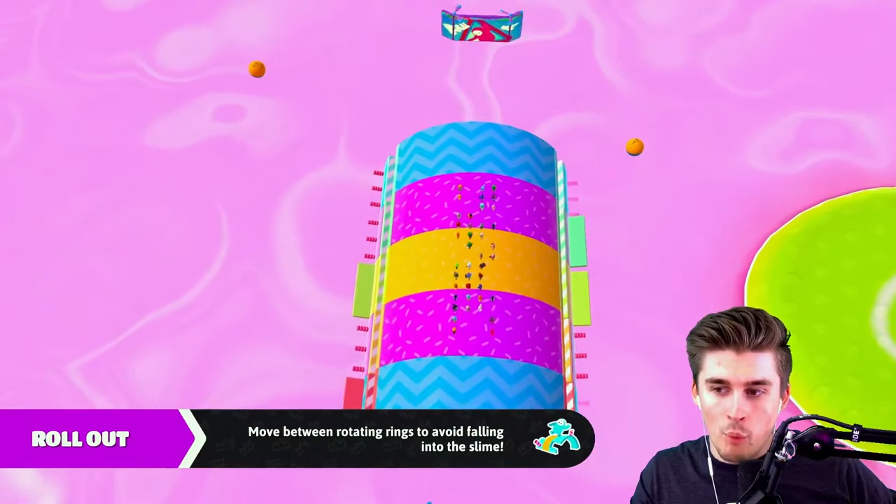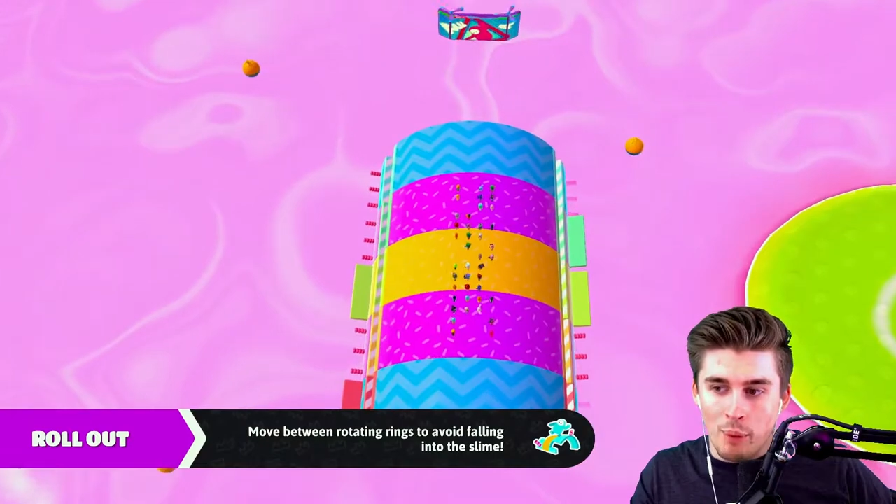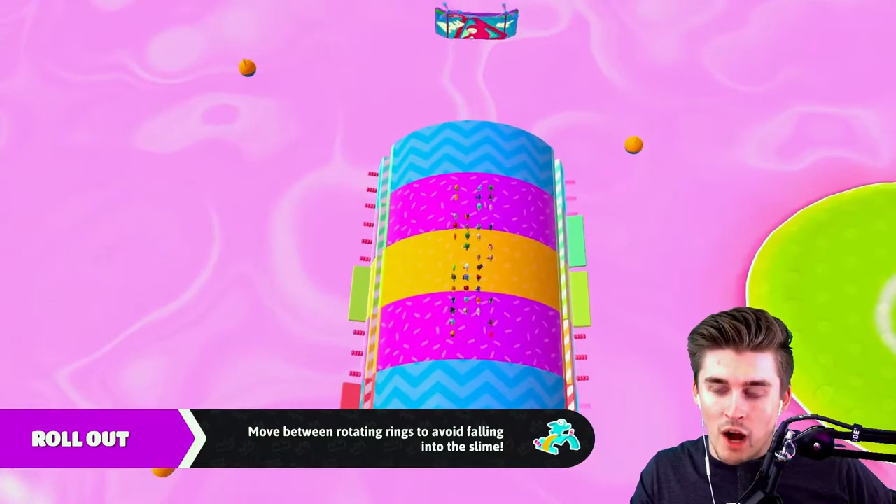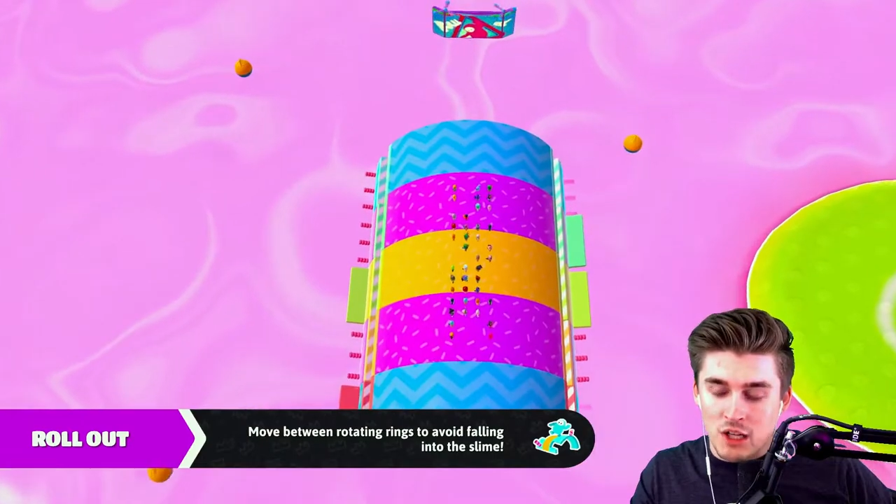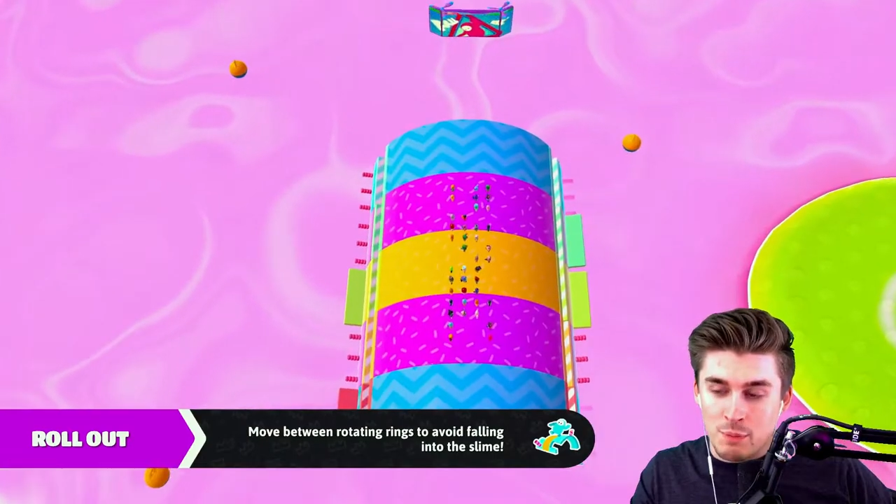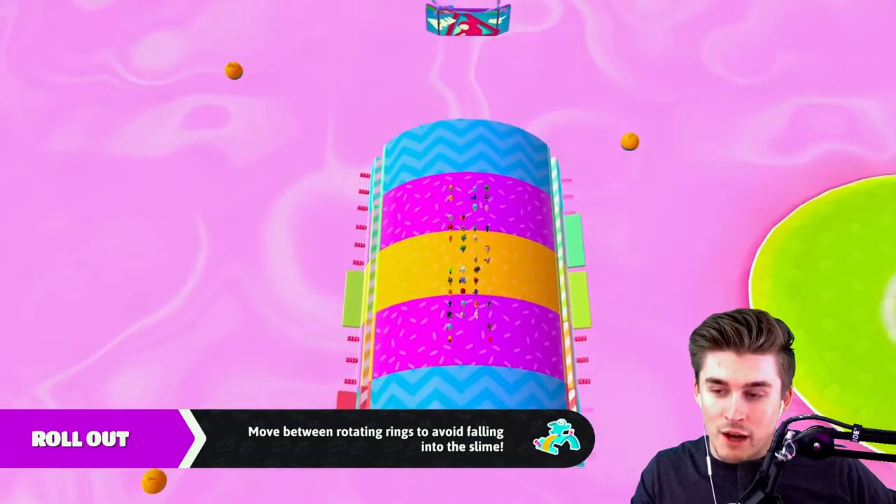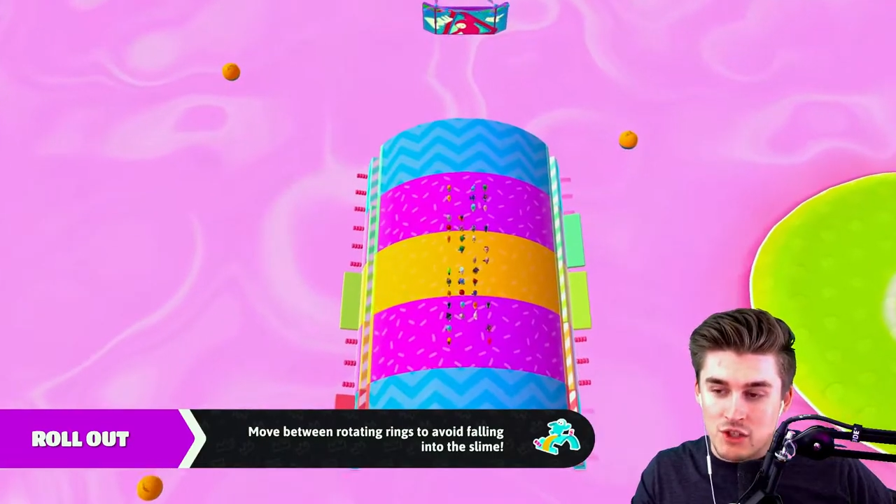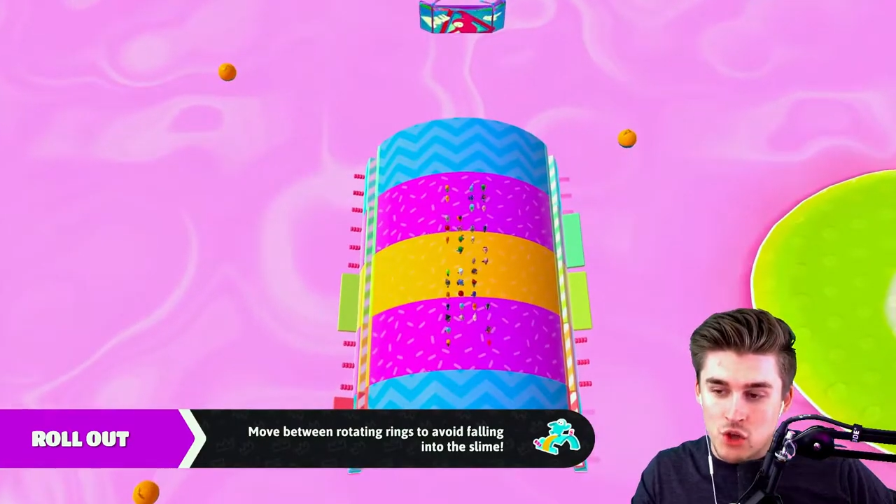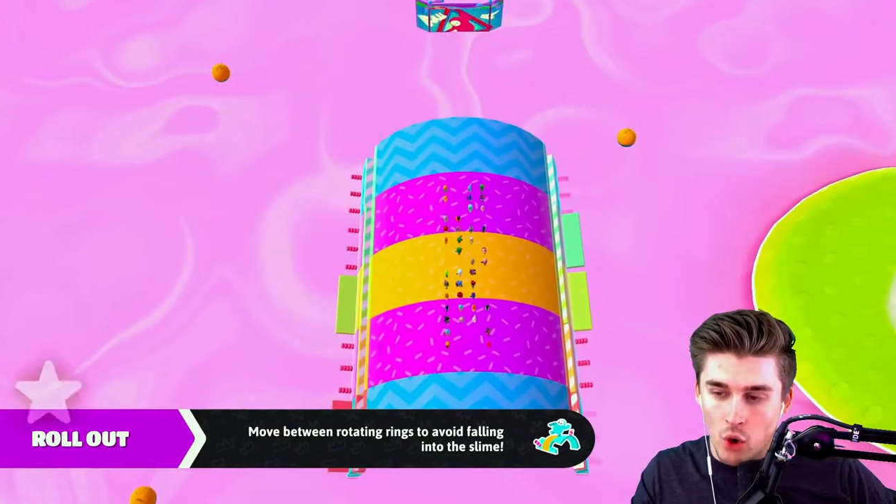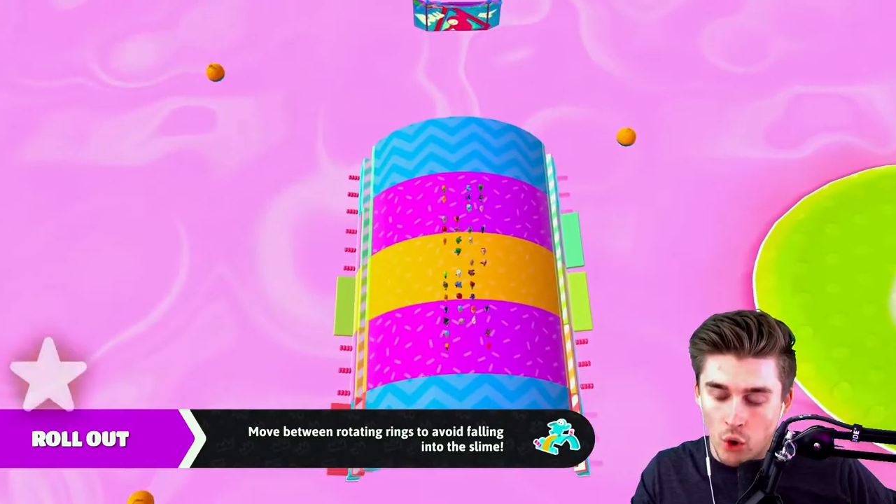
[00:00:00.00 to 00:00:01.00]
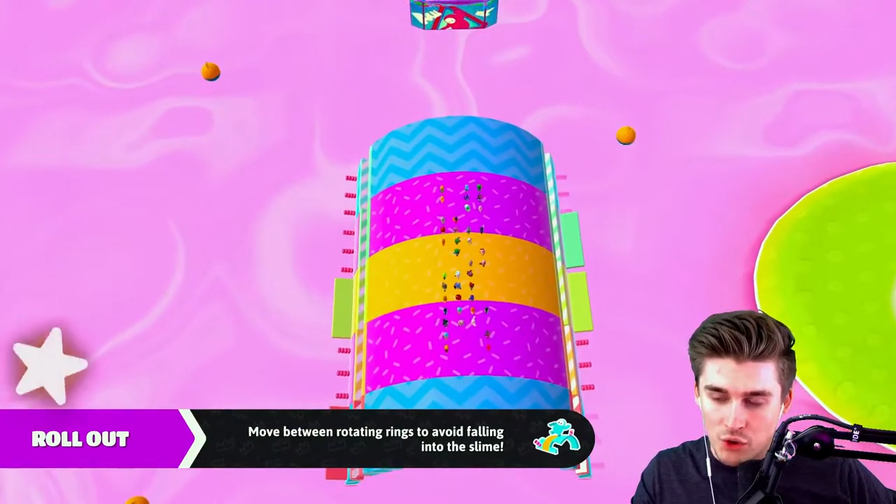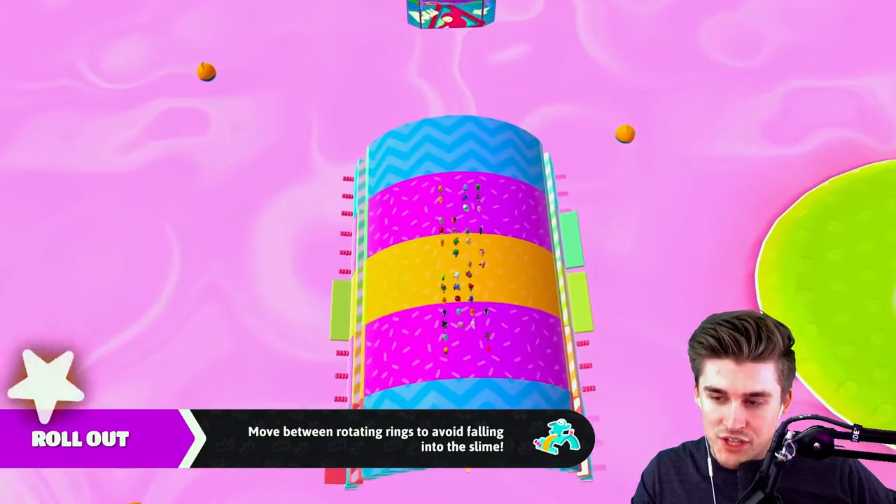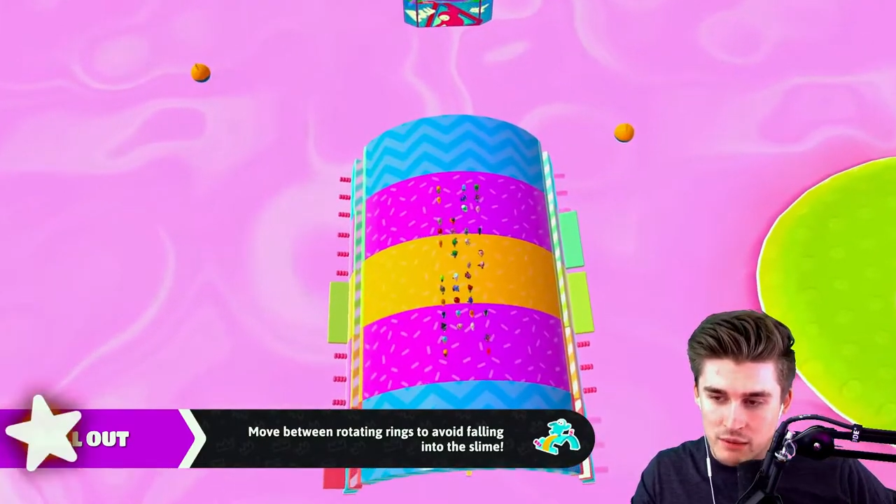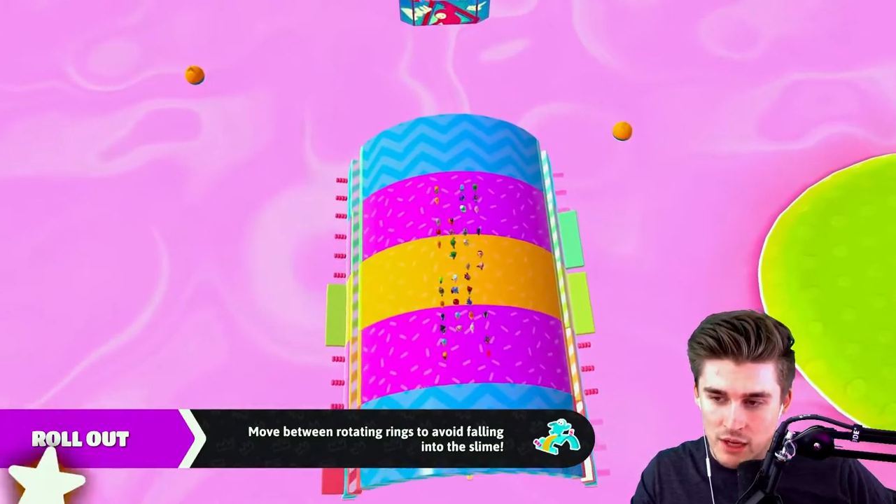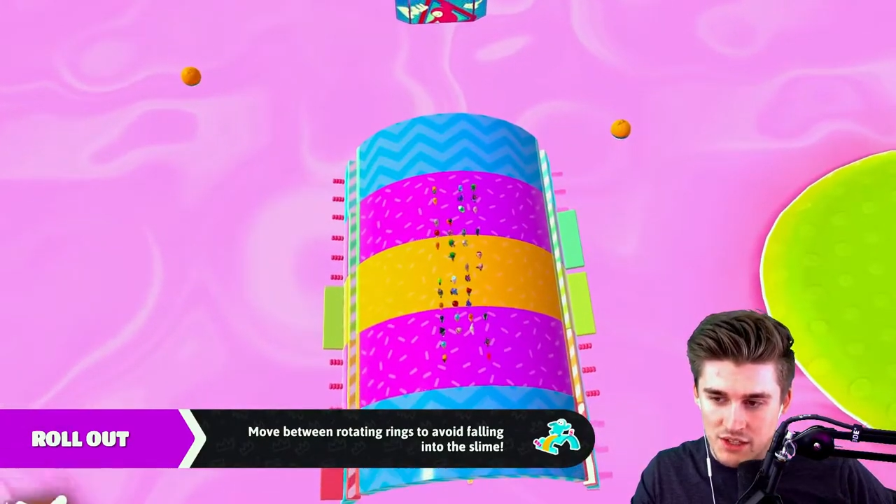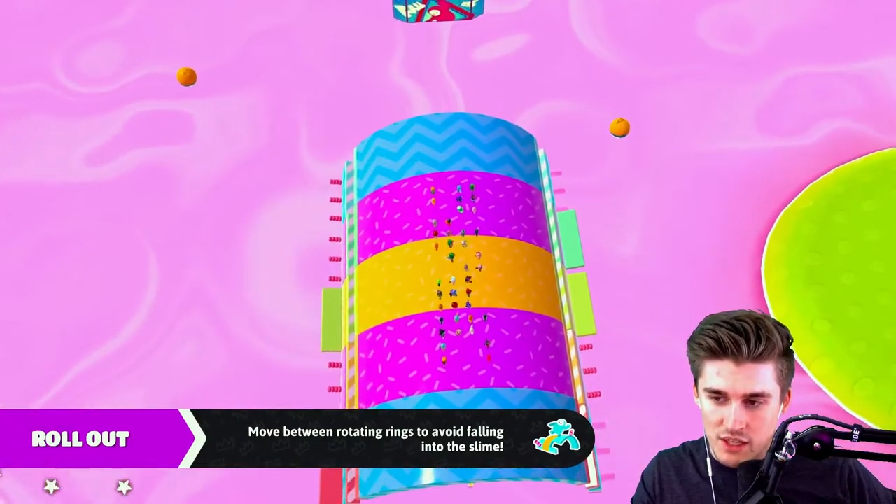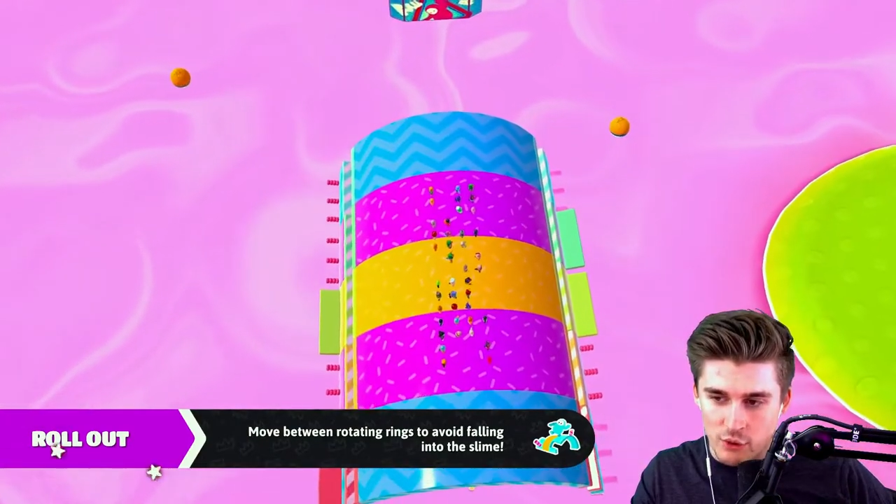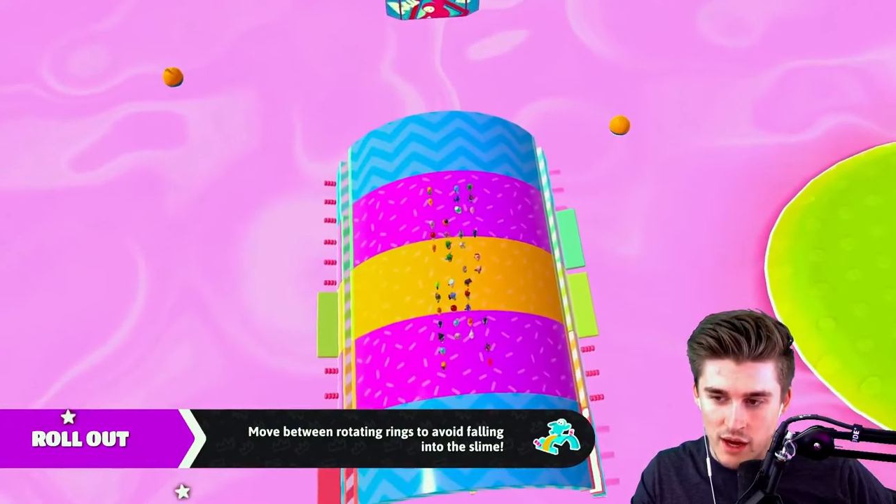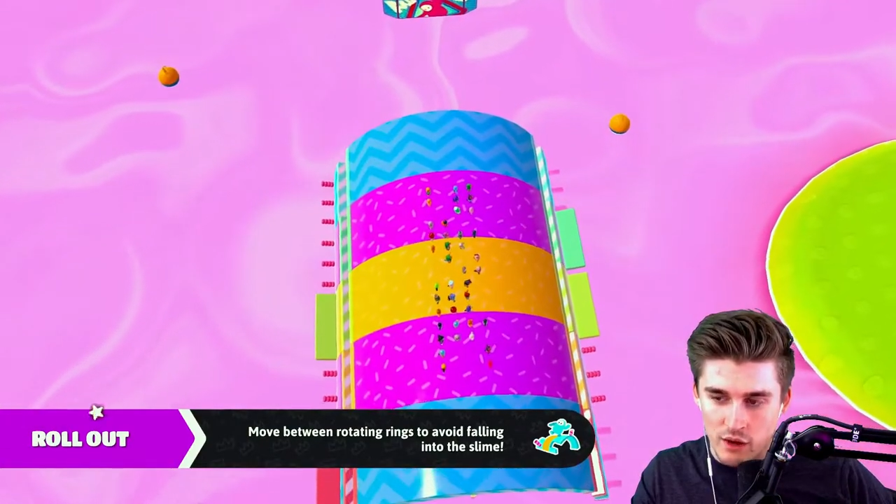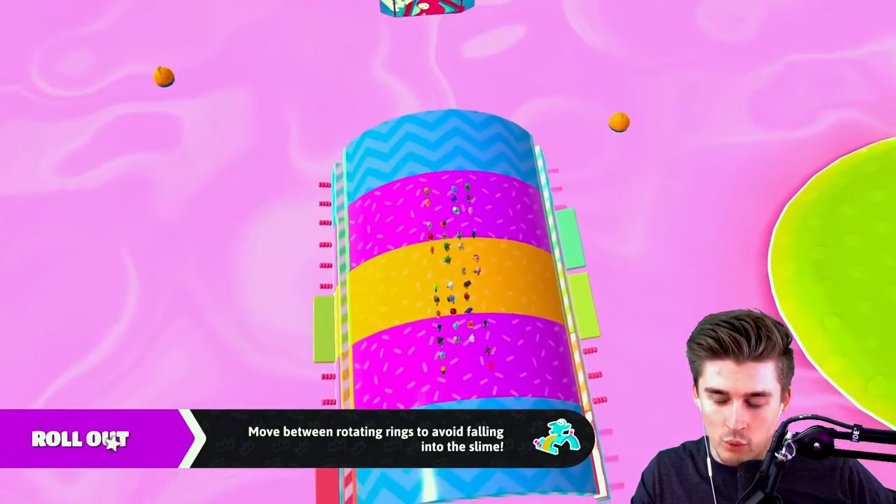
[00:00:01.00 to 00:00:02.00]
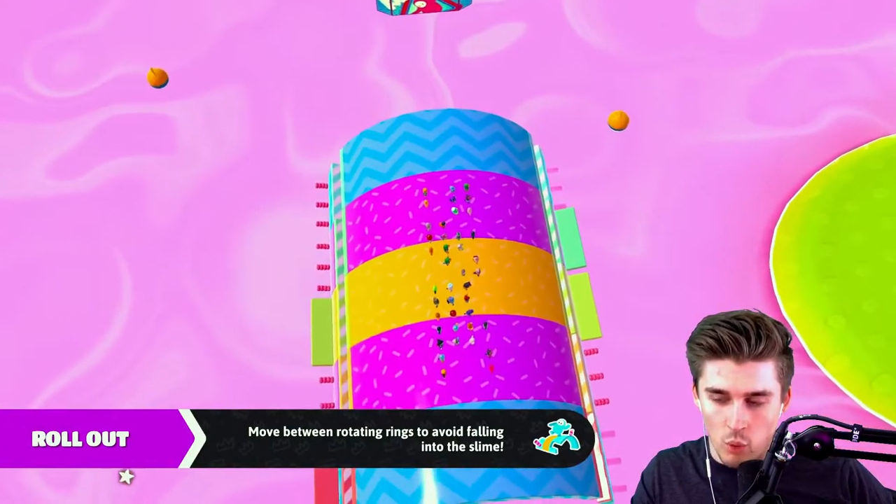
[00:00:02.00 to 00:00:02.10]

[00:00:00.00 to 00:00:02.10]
Box Box's whole team lost second round.